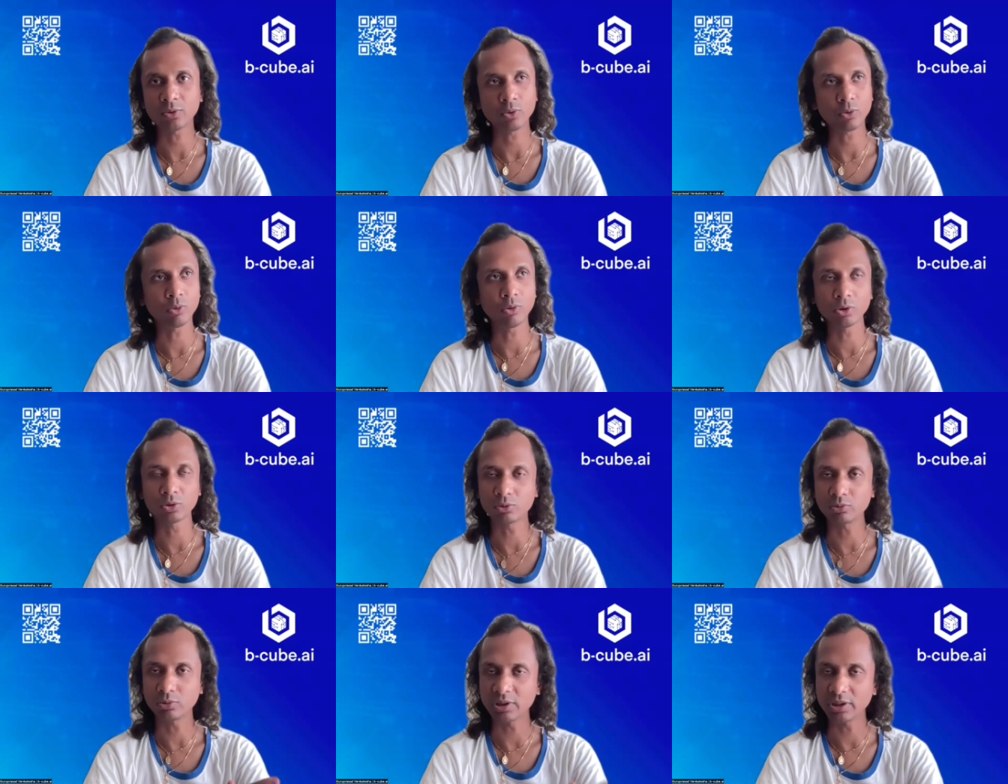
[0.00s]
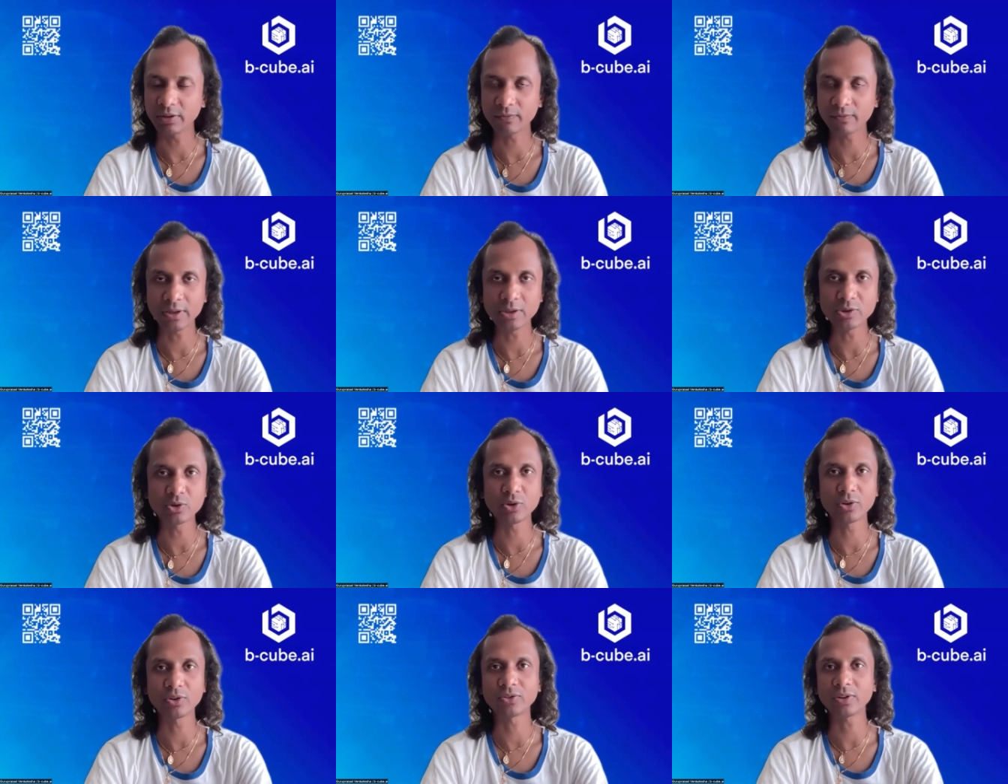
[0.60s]
to go to a
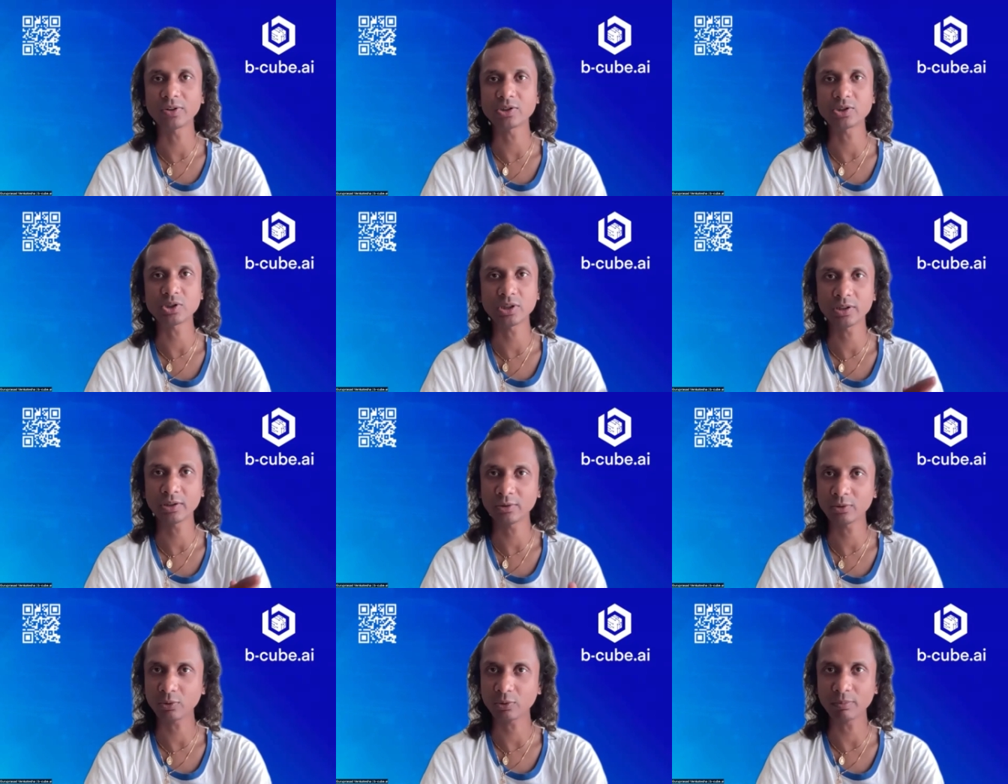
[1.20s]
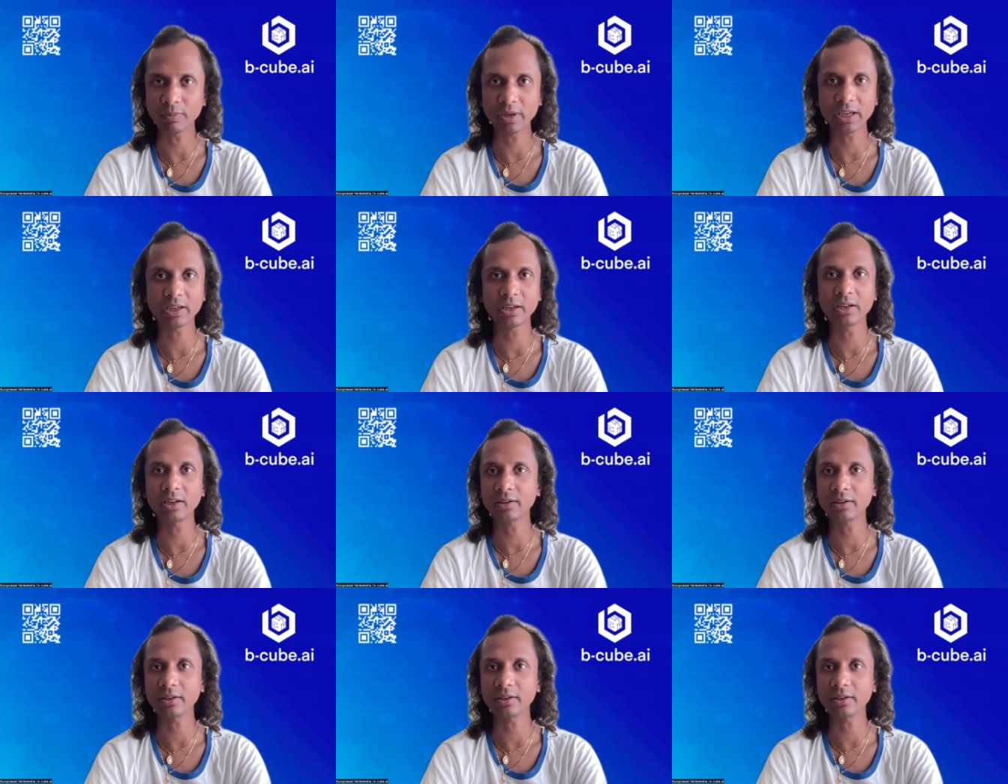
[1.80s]
different jurisdiction to make